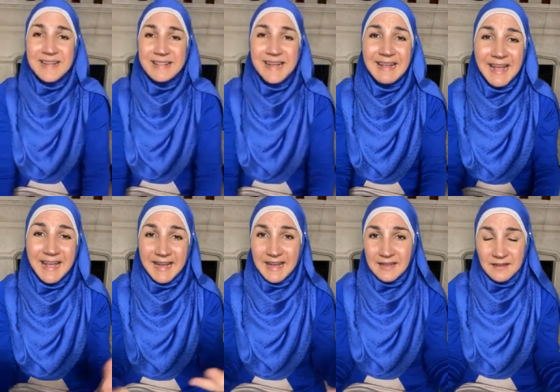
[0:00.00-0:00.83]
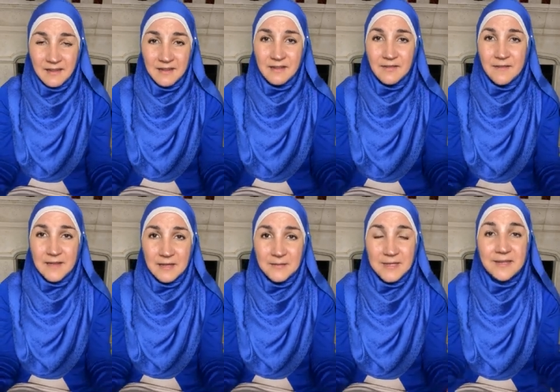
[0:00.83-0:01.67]
they hate the
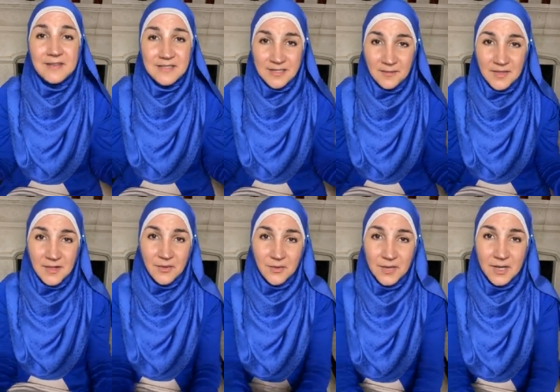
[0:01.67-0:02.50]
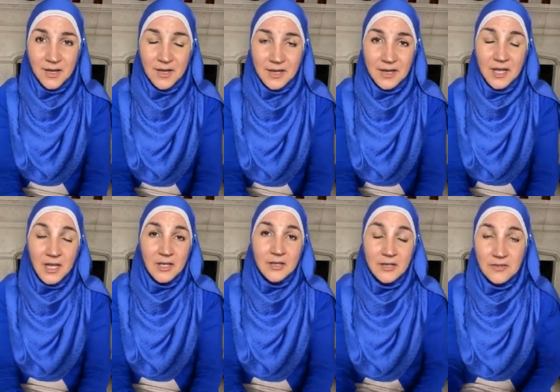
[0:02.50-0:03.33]
family, there's something going on.
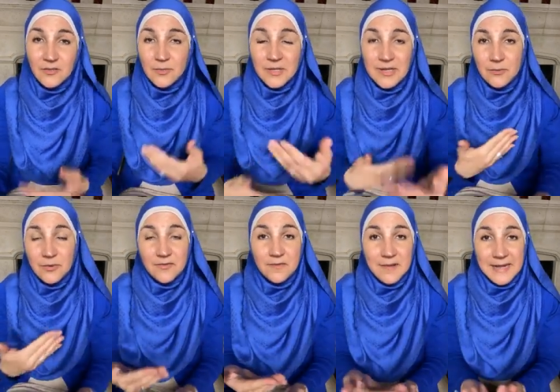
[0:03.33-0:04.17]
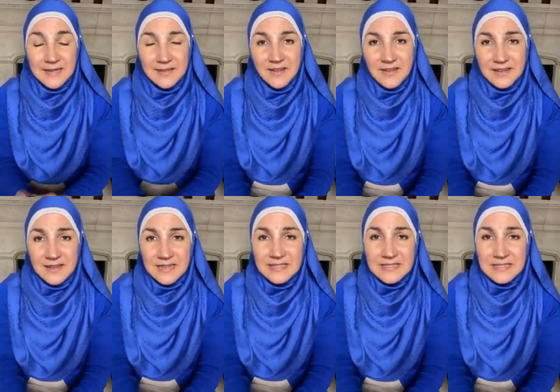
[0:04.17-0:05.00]
You need to really reflect on
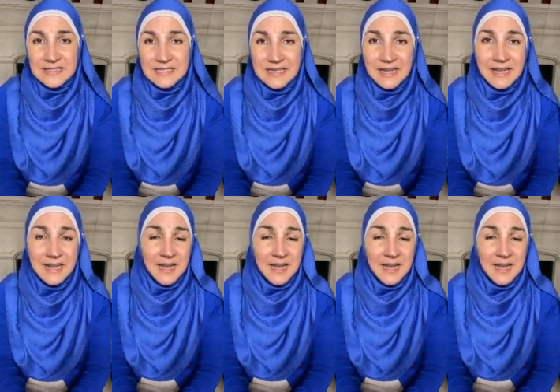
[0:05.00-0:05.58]
this and see,